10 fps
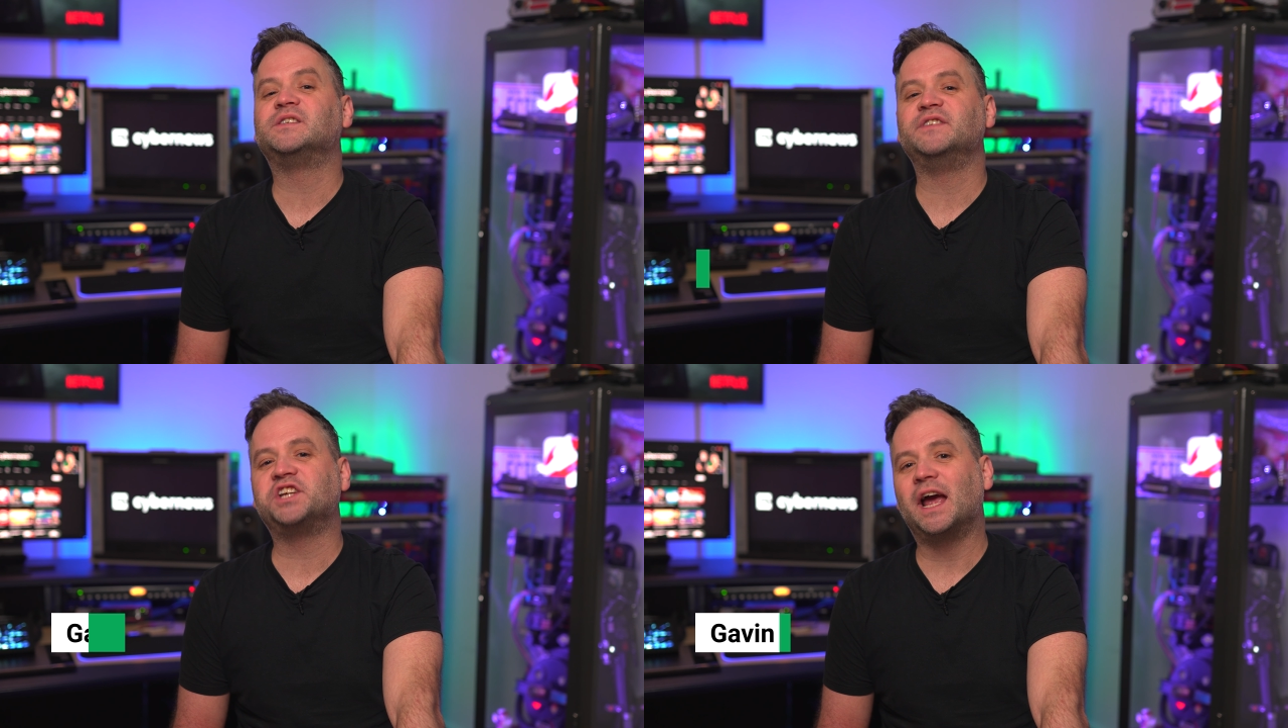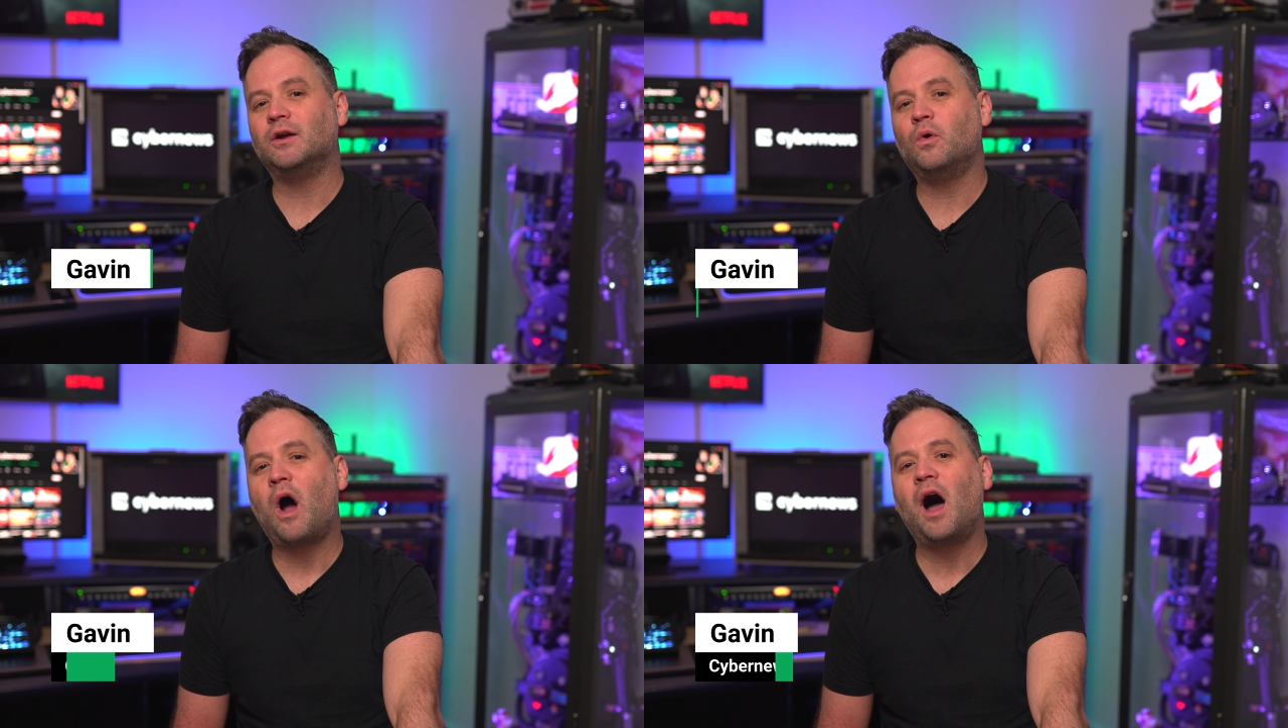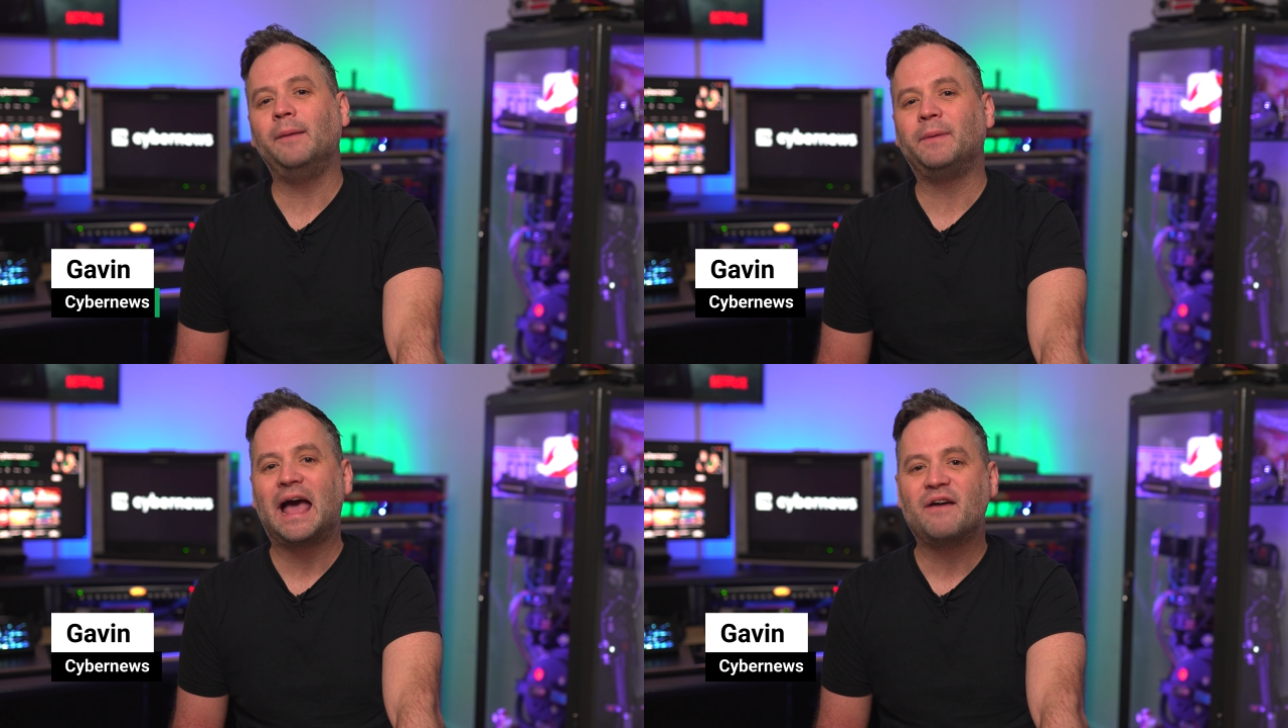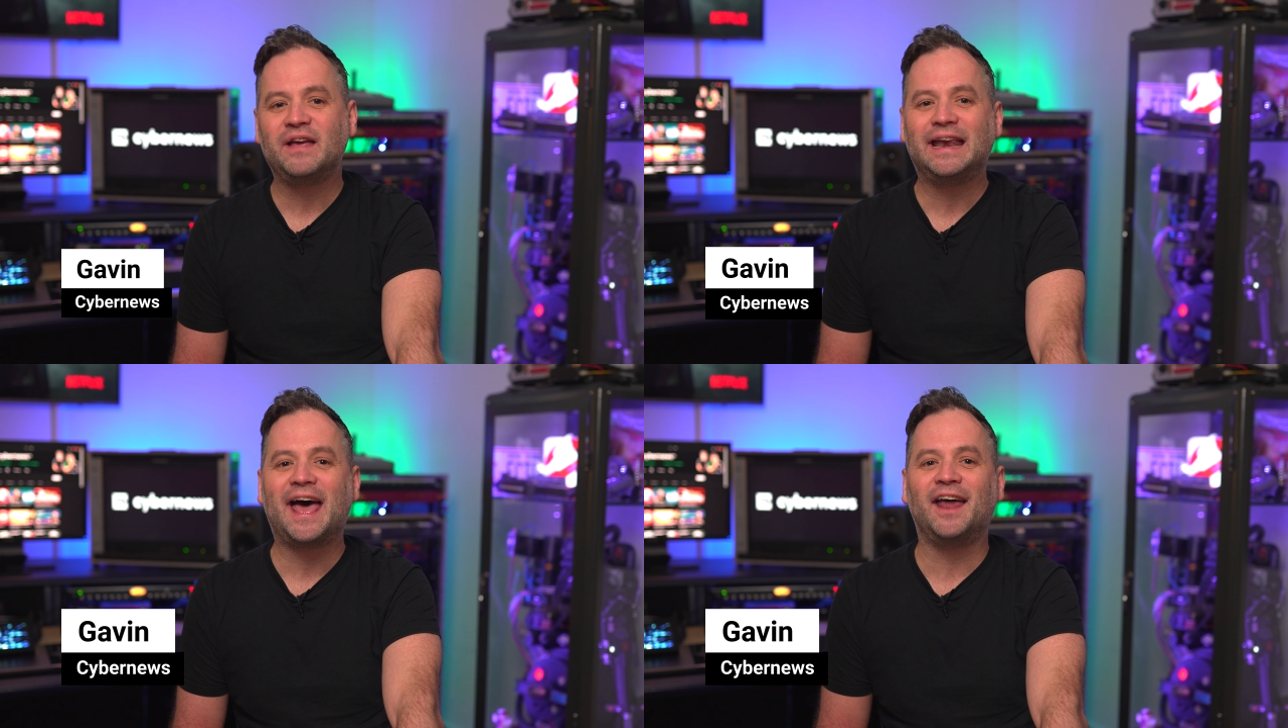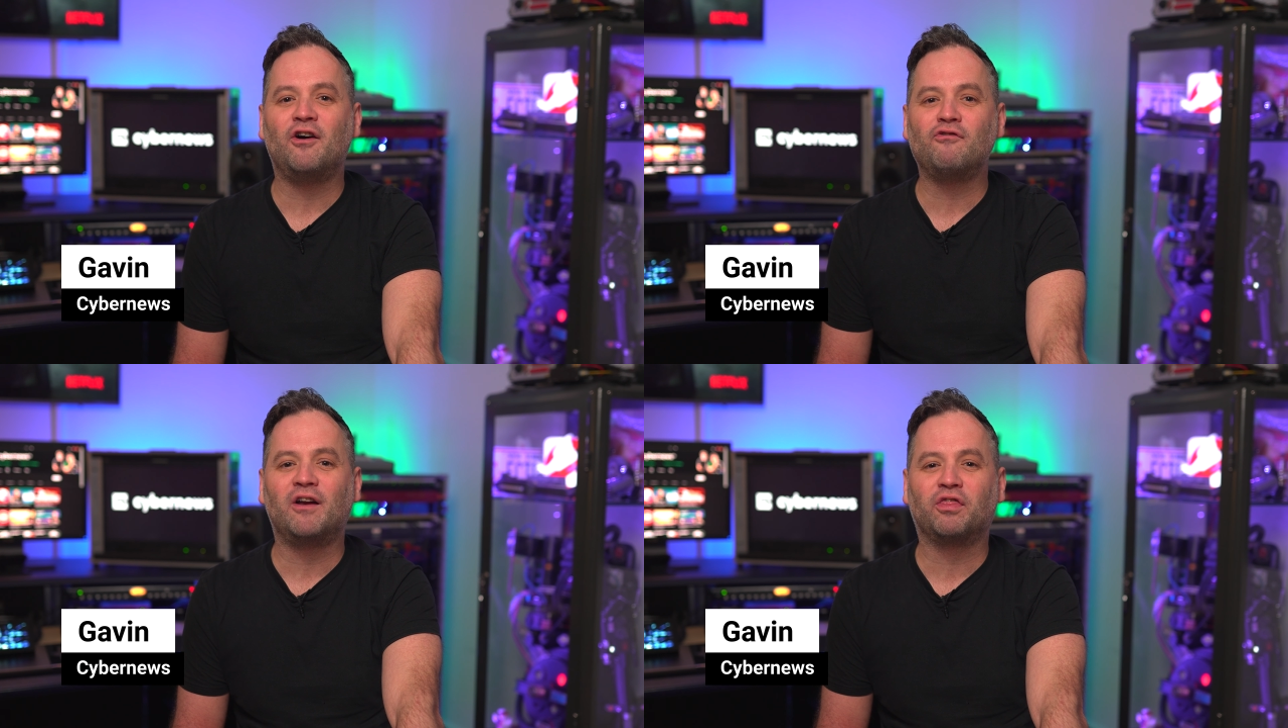to the channel, I'm Gavin and
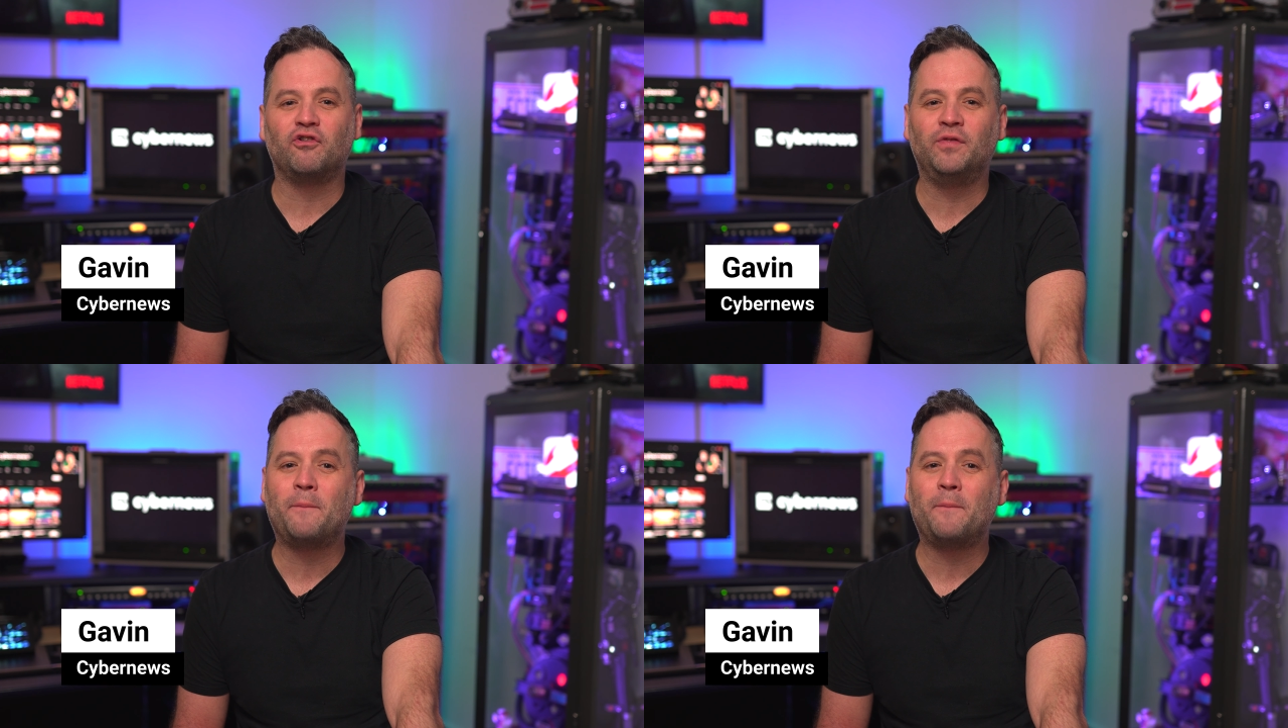I'll run through